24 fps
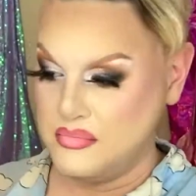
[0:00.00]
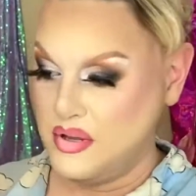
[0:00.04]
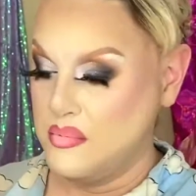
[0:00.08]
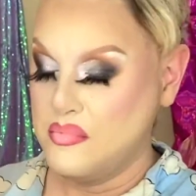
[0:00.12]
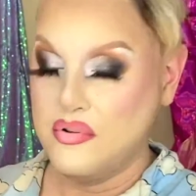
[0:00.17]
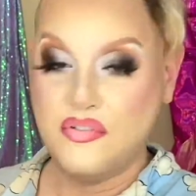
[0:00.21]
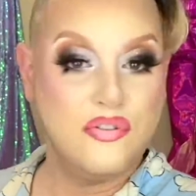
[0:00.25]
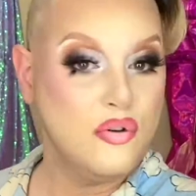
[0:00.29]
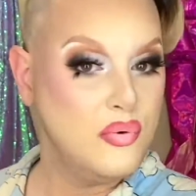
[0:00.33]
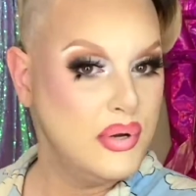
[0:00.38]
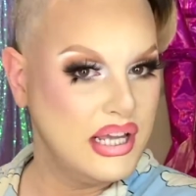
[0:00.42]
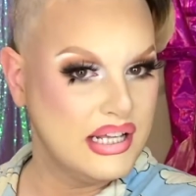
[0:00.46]

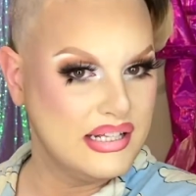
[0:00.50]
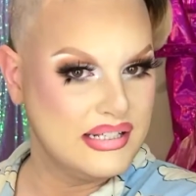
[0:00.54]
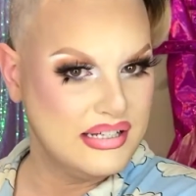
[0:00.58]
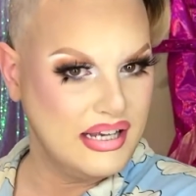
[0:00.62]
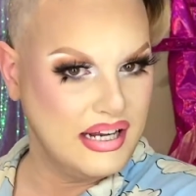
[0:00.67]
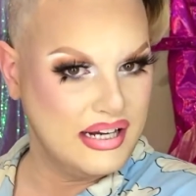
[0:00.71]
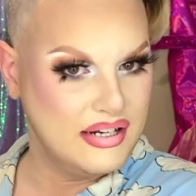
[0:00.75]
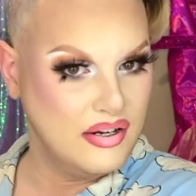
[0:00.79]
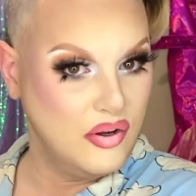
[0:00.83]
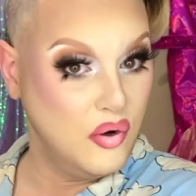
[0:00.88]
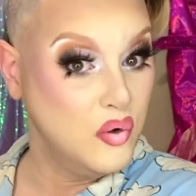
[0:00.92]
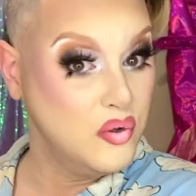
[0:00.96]
Before we get
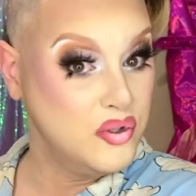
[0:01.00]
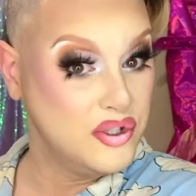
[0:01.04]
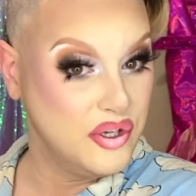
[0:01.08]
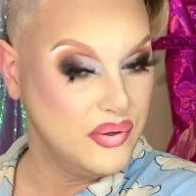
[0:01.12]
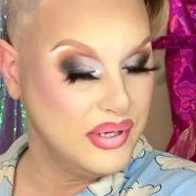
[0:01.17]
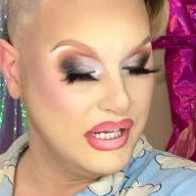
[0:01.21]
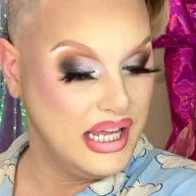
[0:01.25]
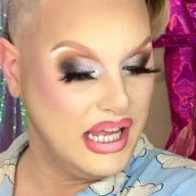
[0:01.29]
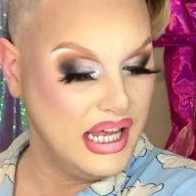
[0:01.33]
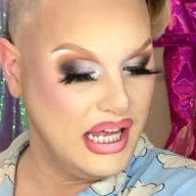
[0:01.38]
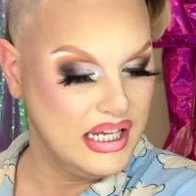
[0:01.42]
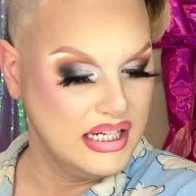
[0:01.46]
started, also
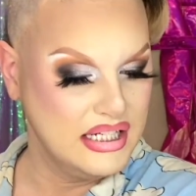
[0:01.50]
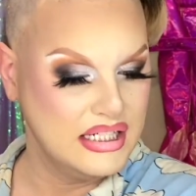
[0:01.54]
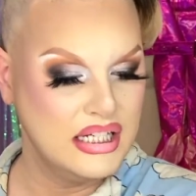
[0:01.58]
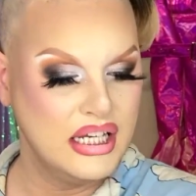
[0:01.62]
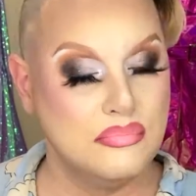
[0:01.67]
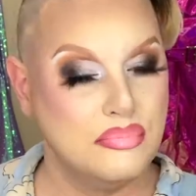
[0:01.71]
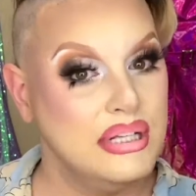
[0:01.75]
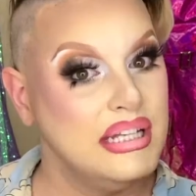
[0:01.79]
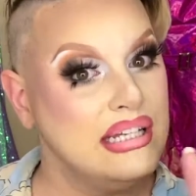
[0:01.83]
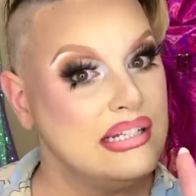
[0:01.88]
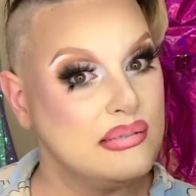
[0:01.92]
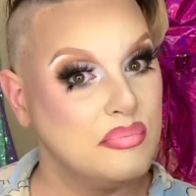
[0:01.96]
again,
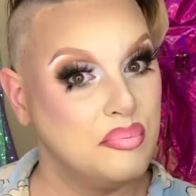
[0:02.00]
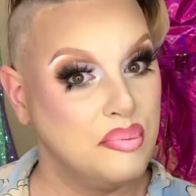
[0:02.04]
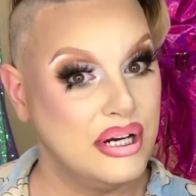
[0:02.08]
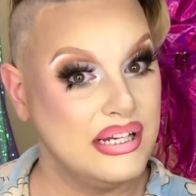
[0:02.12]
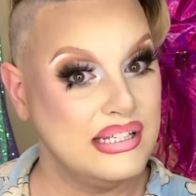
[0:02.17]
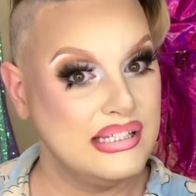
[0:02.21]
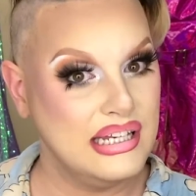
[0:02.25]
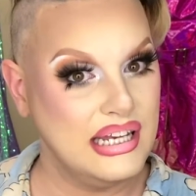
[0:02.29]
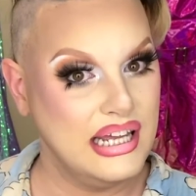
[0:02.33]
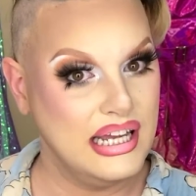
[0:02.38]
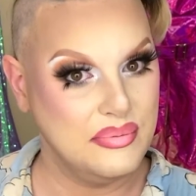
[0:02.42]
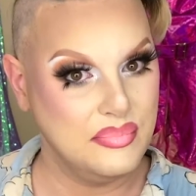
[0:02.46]
please press
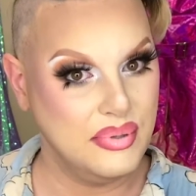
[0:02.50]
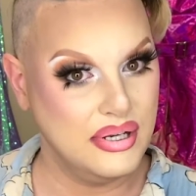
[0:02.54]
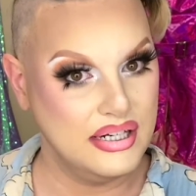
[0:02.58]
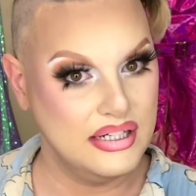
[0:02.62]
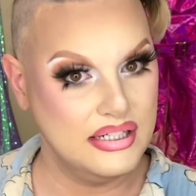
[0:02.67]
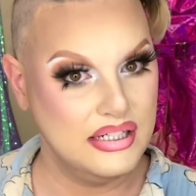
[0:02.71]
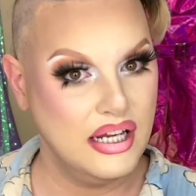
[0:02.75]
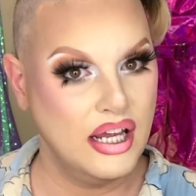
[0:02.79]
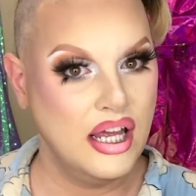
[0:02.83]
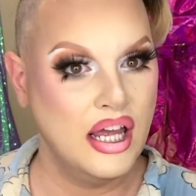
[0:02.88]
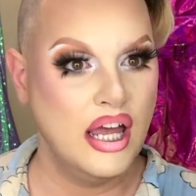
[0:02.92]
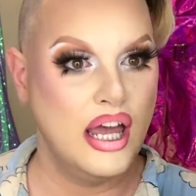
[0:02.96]
the like
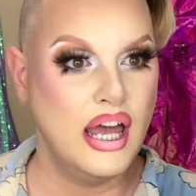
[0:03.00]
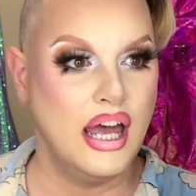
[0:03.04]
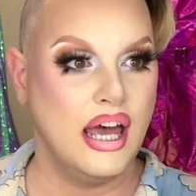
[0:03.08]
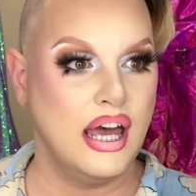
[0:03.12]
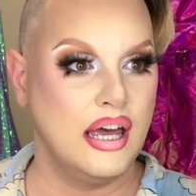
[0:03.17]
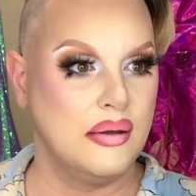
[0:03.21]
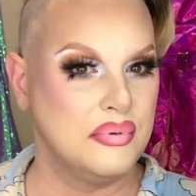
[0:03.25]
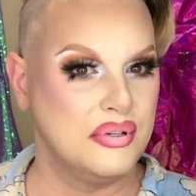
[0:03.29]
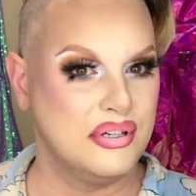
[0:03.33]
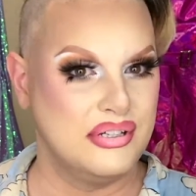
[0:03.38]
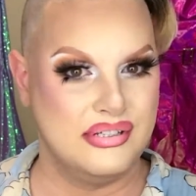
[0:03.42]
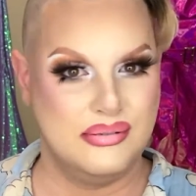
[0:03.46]
button,
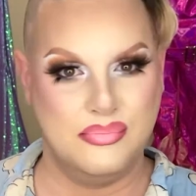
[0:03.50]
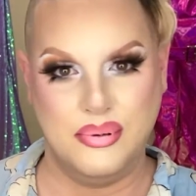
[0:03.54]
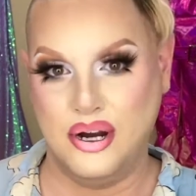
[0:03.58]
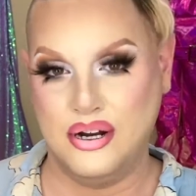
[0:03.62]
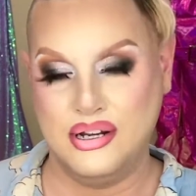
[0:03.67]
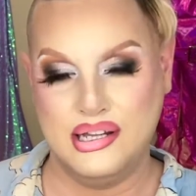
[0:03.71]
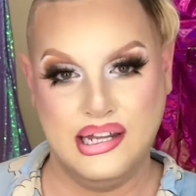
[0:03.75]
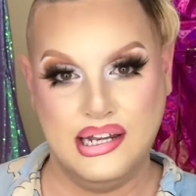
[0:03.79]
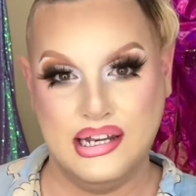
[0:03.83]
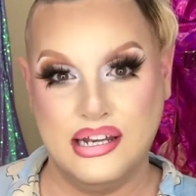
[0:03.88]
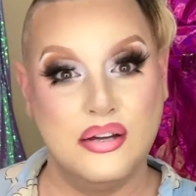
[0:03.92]
because apparently that